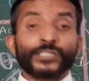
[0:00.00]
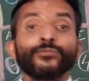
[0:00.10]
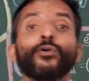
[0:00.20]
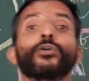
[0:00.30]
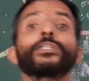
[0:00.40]

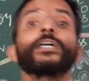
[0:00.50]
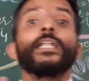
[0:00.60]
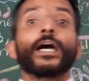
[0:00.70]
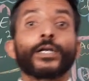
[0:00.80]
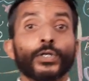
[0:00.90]
for the
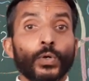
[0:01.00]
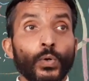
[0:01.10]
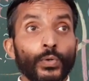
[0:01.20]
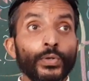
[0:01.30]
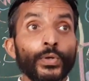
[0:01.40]

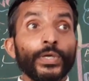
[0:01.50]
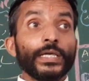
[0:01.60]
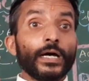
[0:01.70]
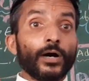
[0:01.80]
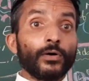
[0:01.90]
electron
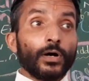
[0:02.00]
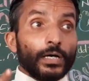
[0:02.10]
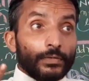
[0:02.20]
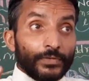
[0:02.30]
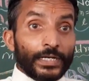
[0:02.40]

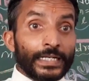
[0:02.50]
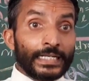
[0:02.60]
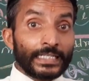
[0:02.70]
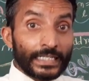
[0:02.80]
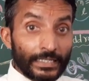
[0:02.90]
where
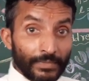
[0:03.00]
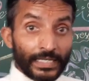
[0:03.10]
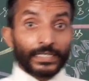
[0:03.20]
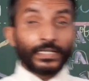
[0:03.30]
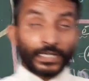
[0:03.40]

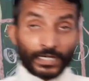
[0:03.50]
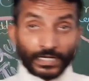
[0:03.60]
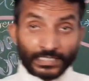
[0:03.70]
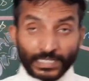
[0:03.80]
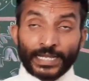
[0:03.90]

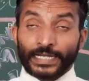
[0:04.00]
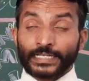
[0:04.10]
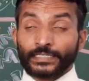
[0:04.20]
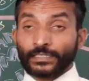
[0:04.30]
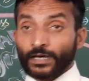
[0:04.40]
it
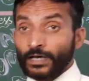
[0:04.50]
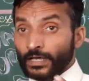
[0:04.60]
resides in the